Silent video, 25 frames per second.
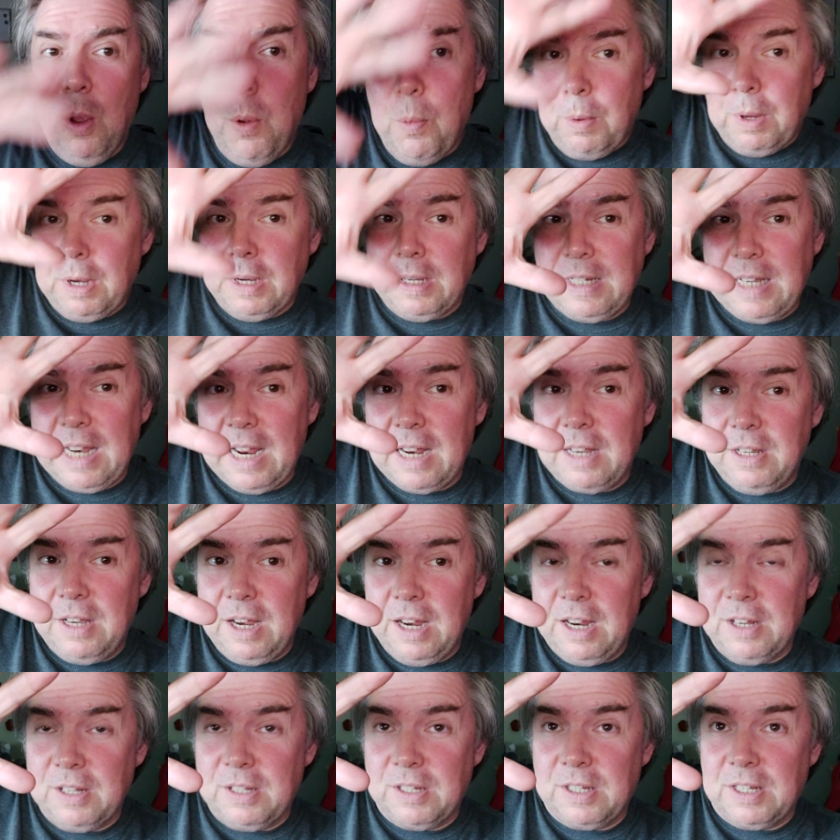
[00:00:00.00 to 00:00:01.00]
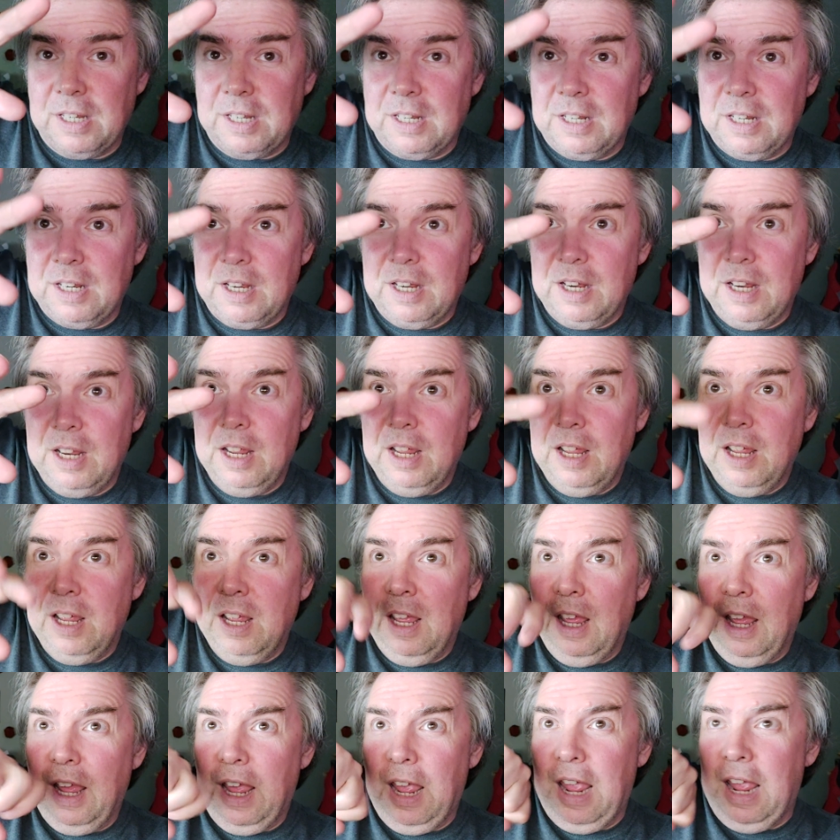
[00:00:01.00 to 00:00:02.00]
we had Ted Danson,
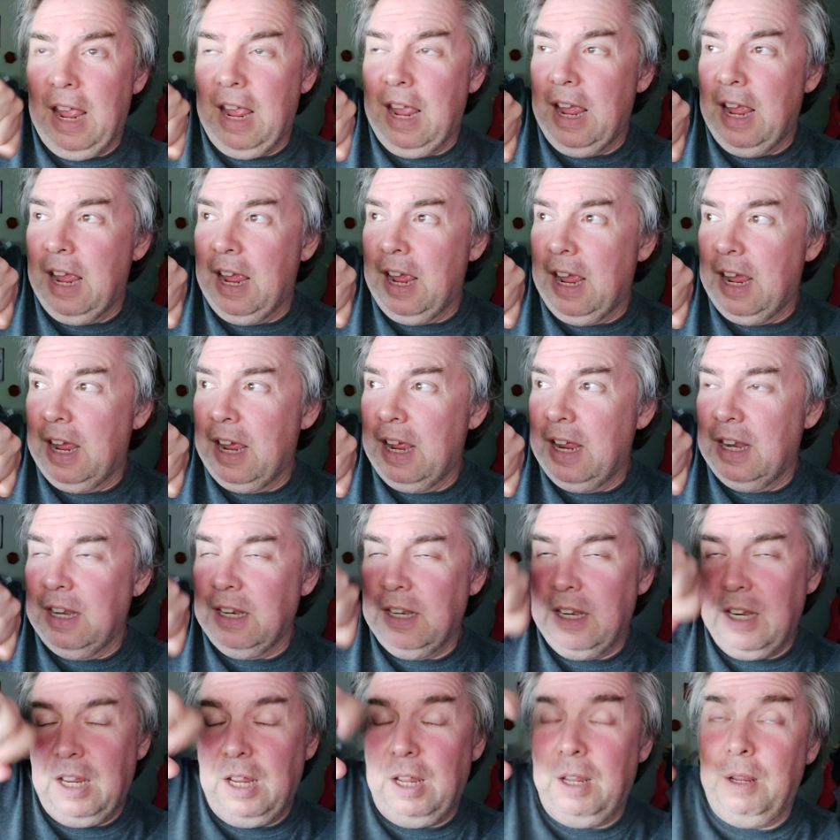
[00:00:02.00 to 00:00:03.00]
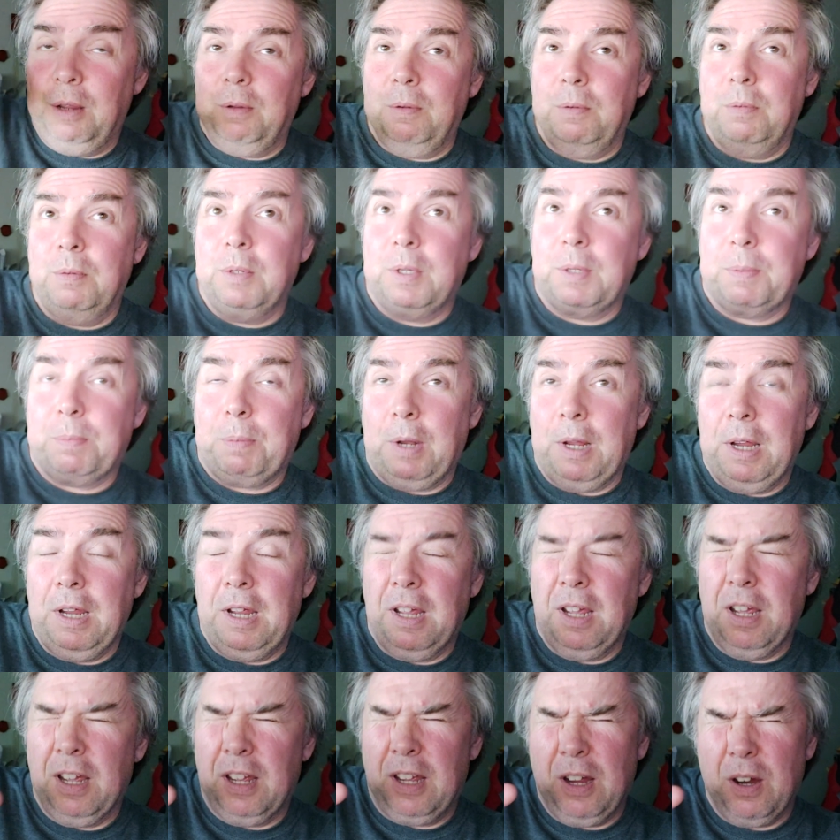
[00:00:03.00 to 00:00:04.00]
and he was
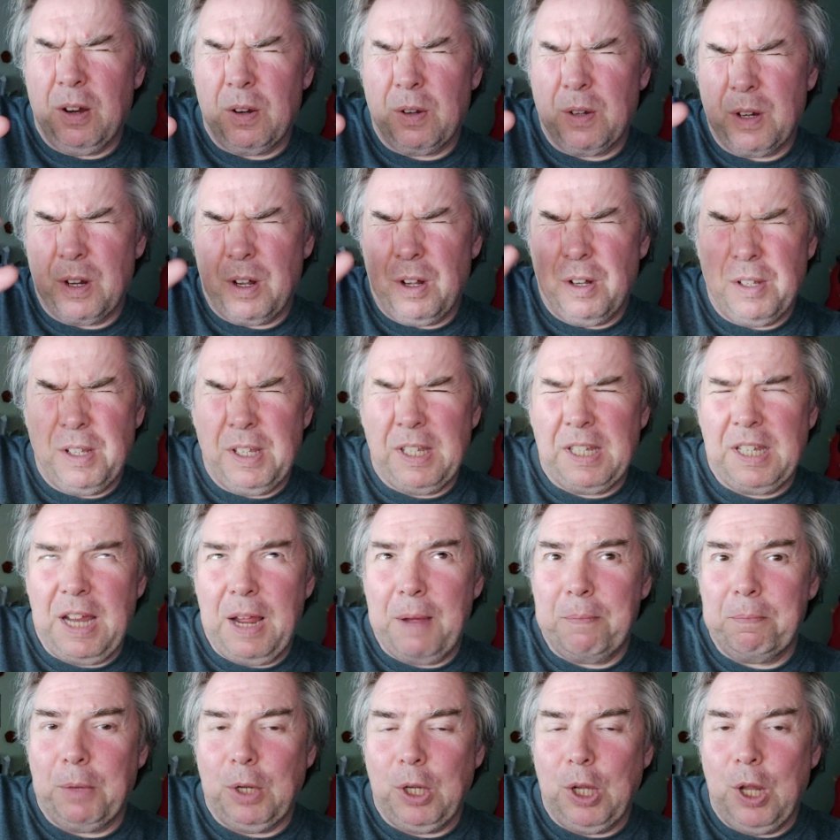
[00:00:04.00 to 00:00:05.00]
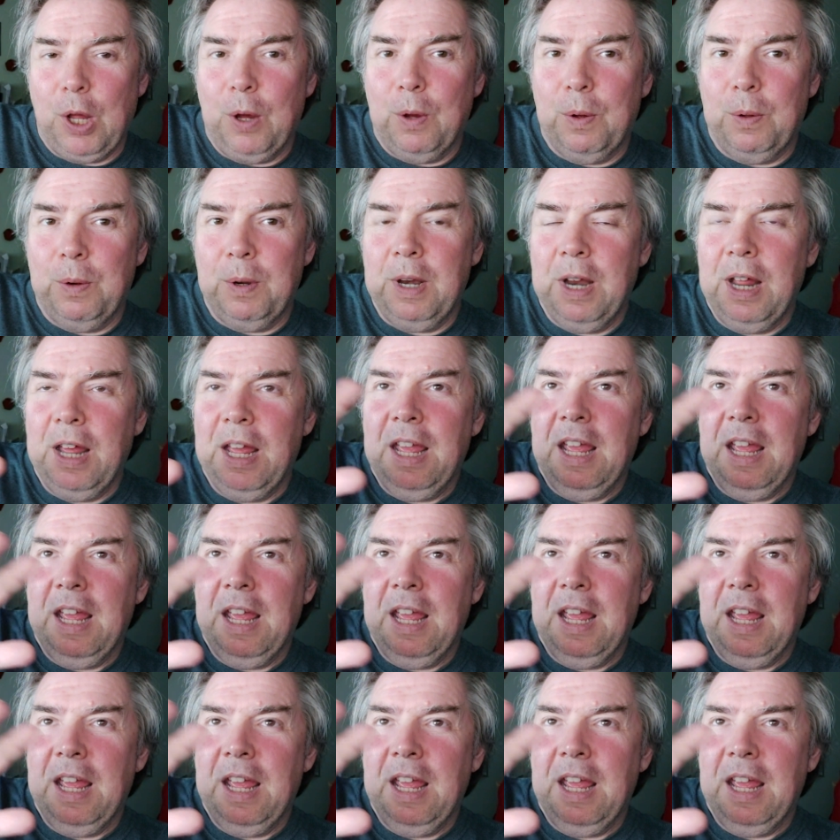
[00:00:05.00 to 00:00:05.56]
playing a character called Sam Malone,